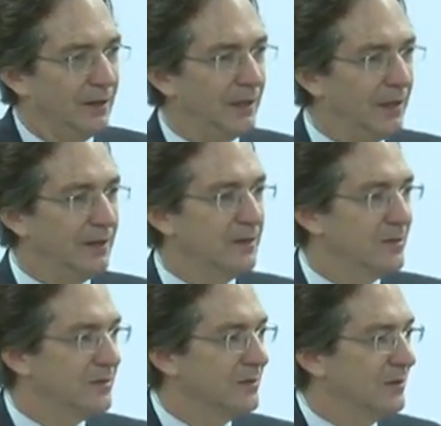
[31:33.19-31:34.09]
it
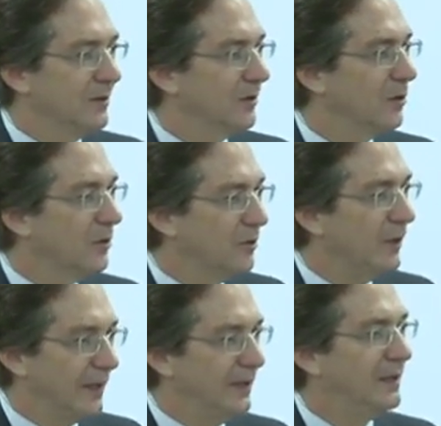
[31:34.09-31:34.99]
is
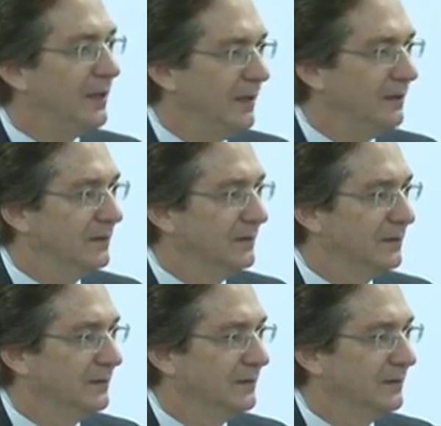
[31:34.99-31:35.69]
quickly killed